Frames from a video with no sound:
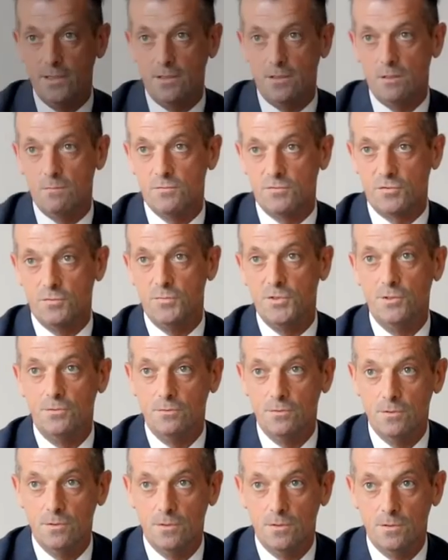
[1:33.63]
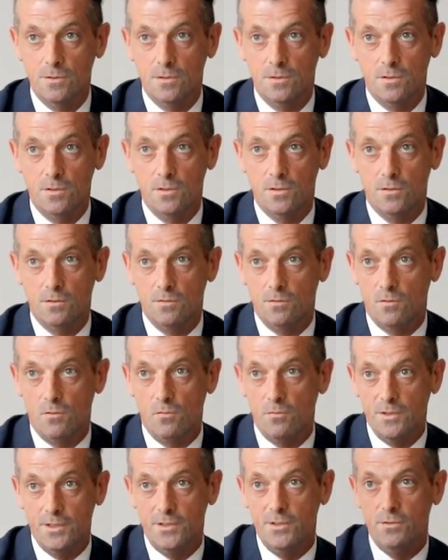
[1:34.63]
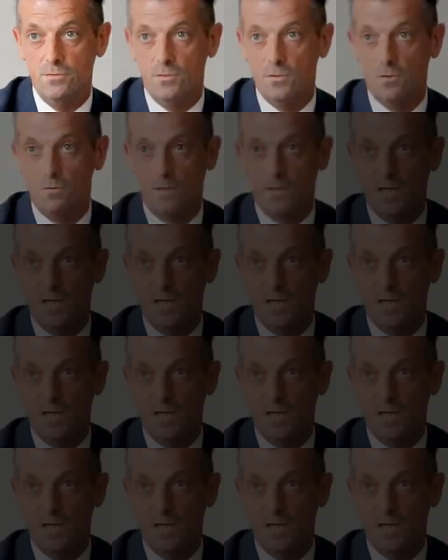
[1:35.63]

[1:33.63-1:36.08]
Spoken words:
comes from you. Only you know what